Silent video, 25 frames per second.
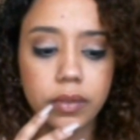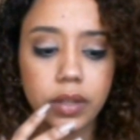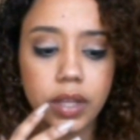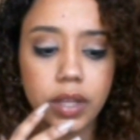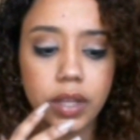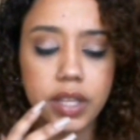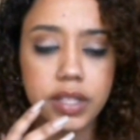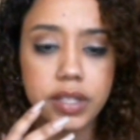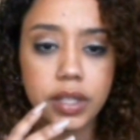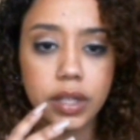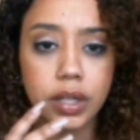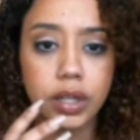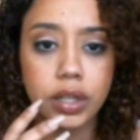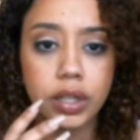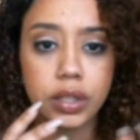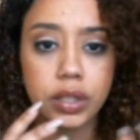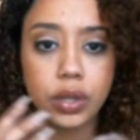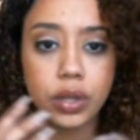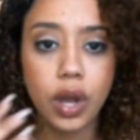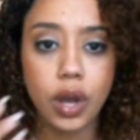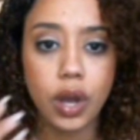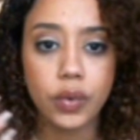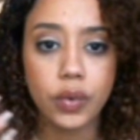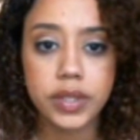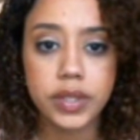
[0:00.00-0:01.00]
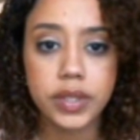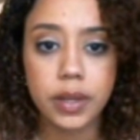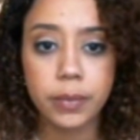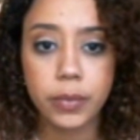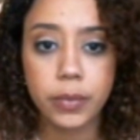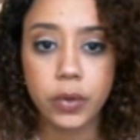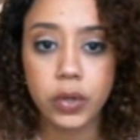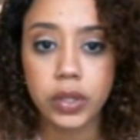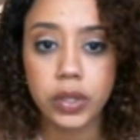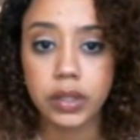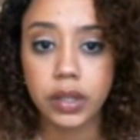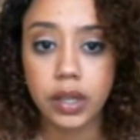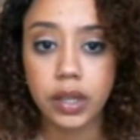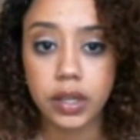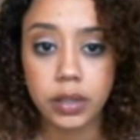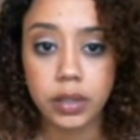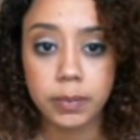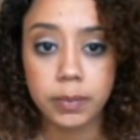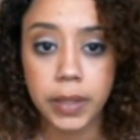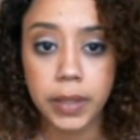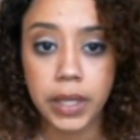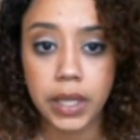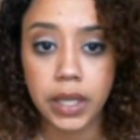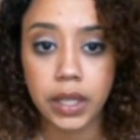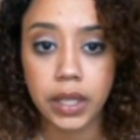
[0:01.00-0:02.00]
is a good talk with someone going to
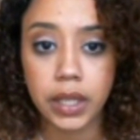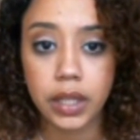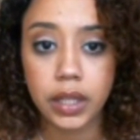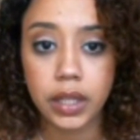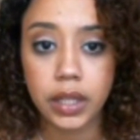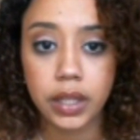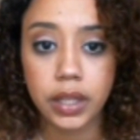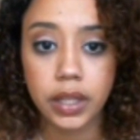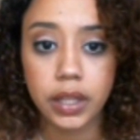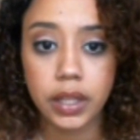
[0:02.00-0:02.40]
be